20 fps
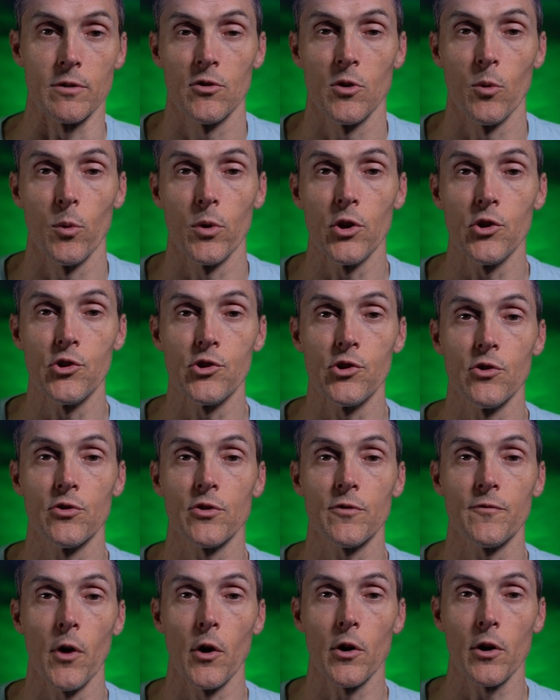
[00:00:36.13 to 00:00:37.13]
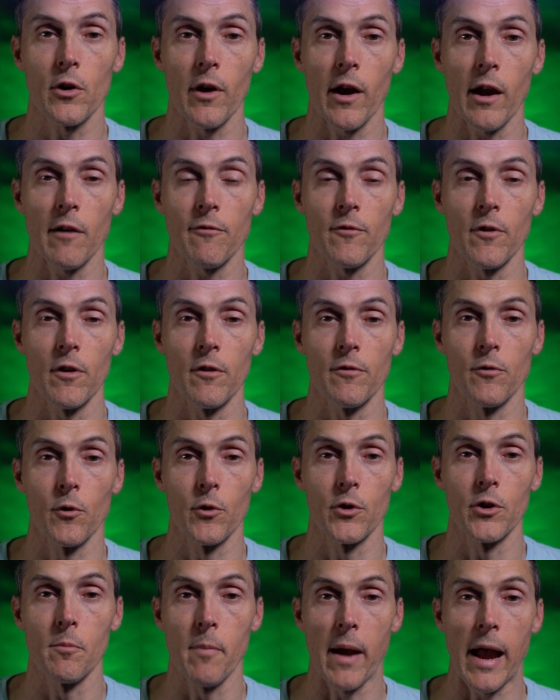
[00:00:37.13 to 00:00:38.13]
So when you choose a photograph
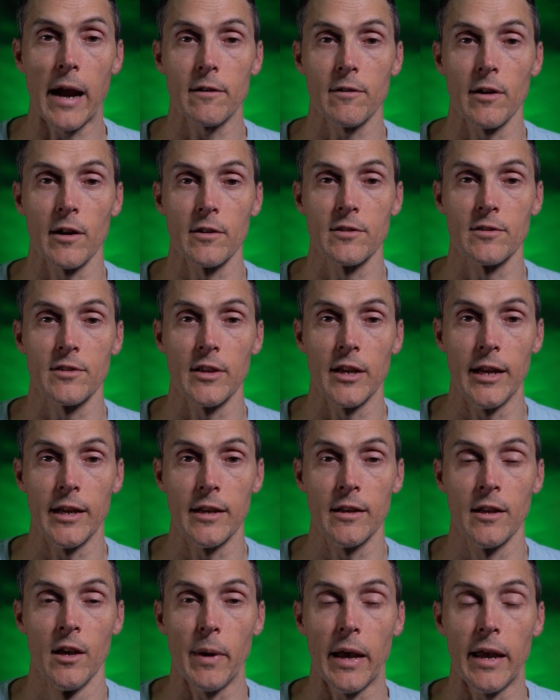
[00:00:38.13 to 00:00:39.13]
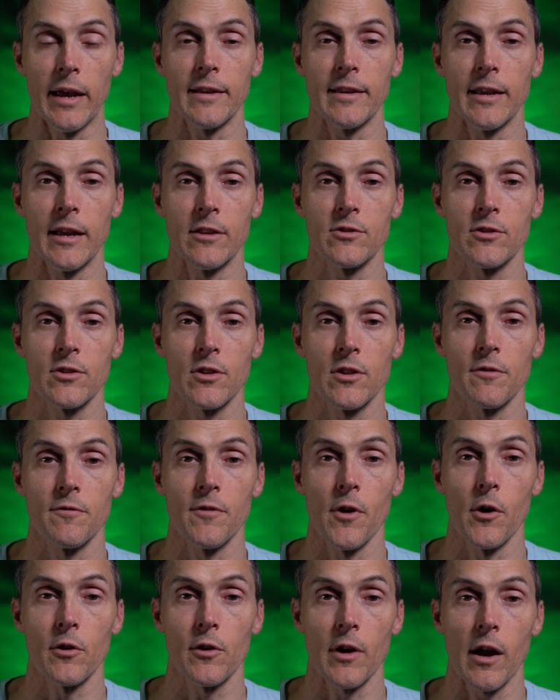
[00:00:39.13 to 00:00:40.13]
for your background scene, pay attention to the
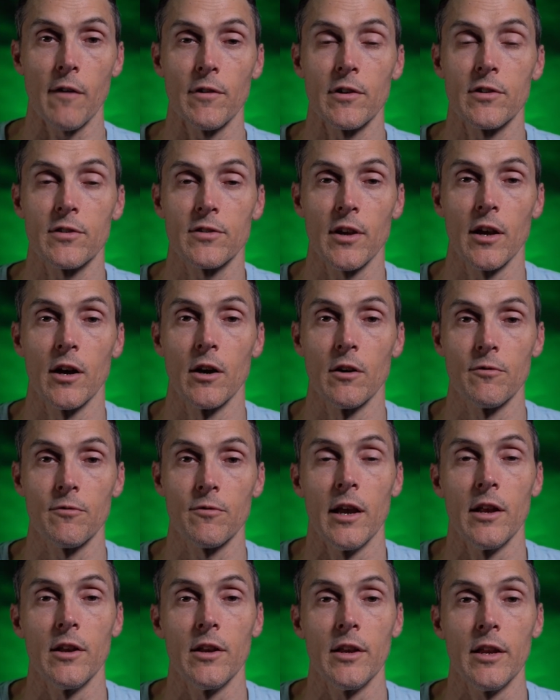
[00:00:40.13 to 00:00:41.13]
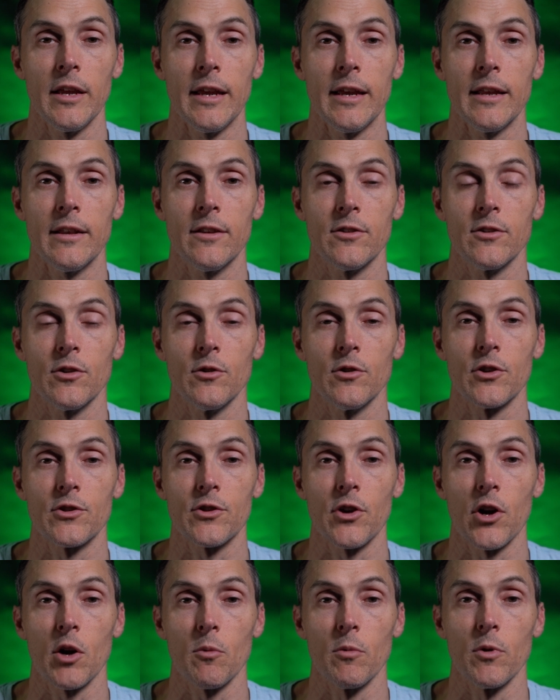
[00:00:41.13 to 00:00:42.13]
photograph itself, and you need to
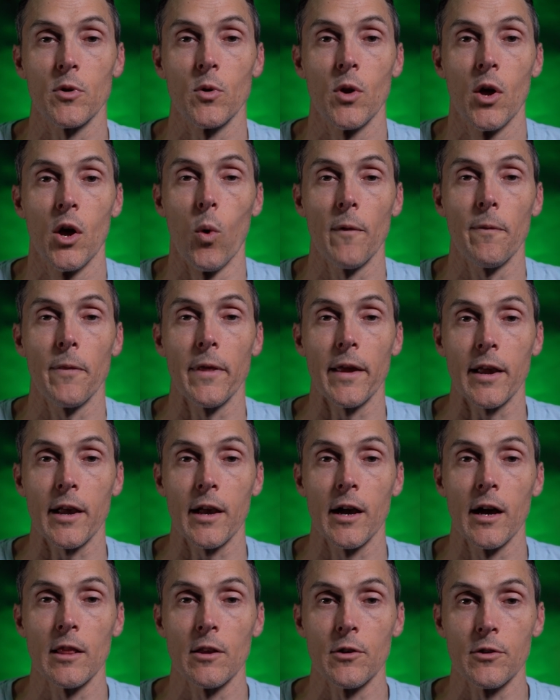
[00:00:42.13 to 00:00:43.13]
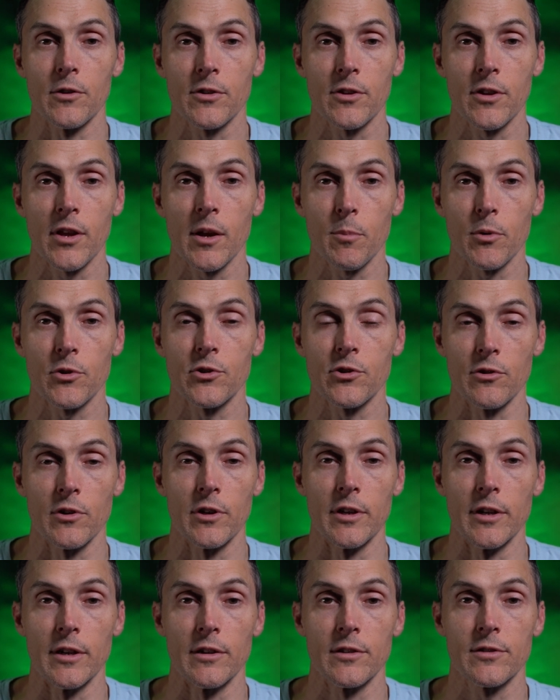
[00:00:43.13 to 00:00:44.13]
determine what the color temperature
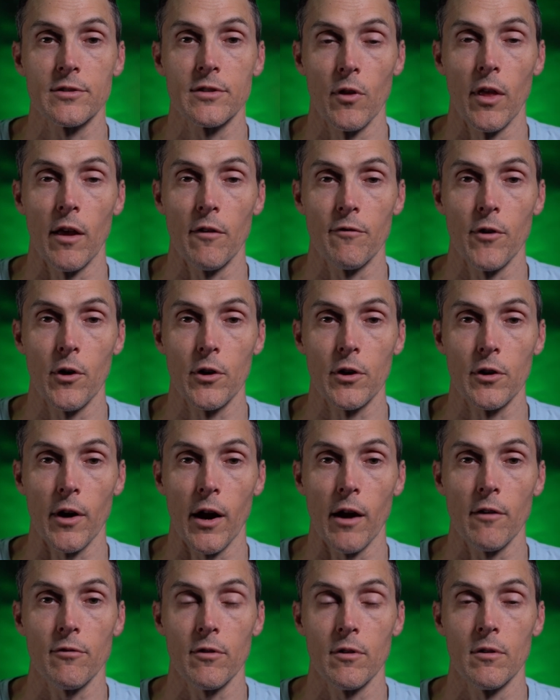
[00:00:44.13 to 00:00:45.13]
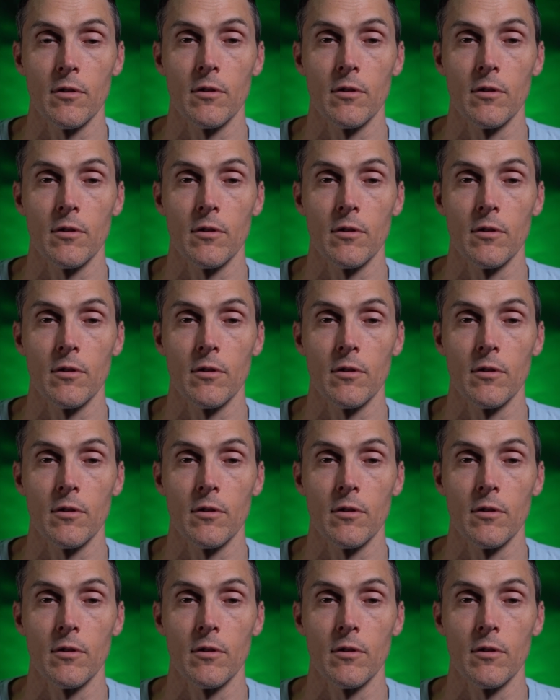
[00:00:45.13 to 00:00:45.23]
is for that photograph.